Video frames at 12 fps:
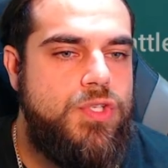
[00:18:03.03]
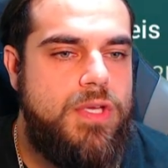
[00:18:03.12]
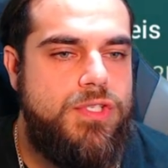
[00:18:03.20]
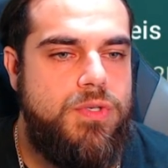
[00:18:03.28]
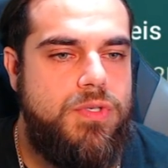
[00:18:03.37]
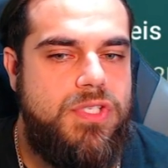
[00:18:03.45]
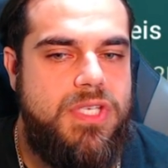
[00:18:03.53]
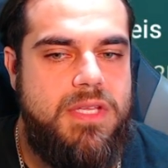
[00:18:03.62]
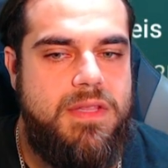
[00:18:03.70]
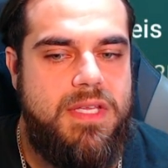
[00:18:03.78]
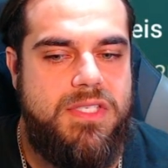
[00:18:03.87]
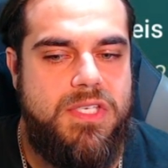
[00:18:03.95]
as you can
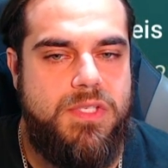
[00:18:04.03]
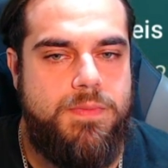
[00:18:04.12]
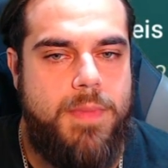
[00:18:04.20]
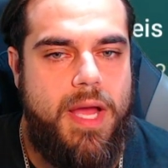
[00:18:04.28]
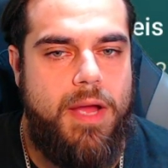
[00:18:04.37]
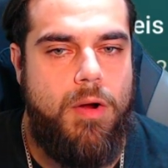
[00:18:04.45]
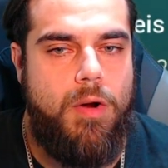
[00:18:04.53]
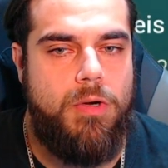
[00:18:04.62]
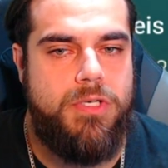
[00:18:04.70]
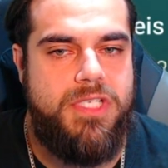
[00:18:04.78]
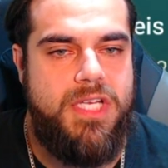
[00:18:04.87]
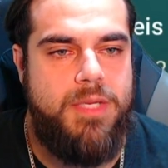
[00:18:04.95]
see, this is my
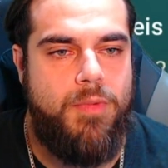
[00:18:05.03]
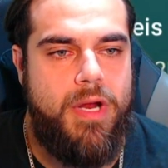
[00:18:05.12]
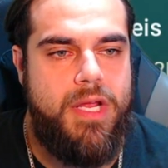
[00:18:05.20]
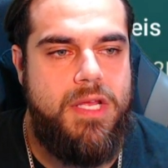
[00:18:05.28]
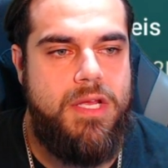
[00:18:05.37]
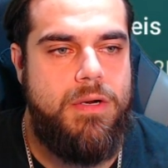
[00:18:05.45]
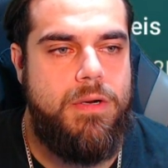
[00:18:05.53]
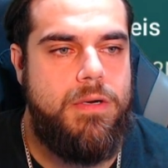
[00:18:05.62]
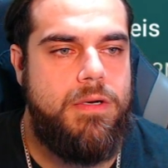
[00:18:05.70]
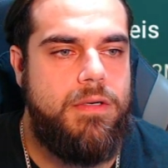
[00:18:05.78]
hard team right here.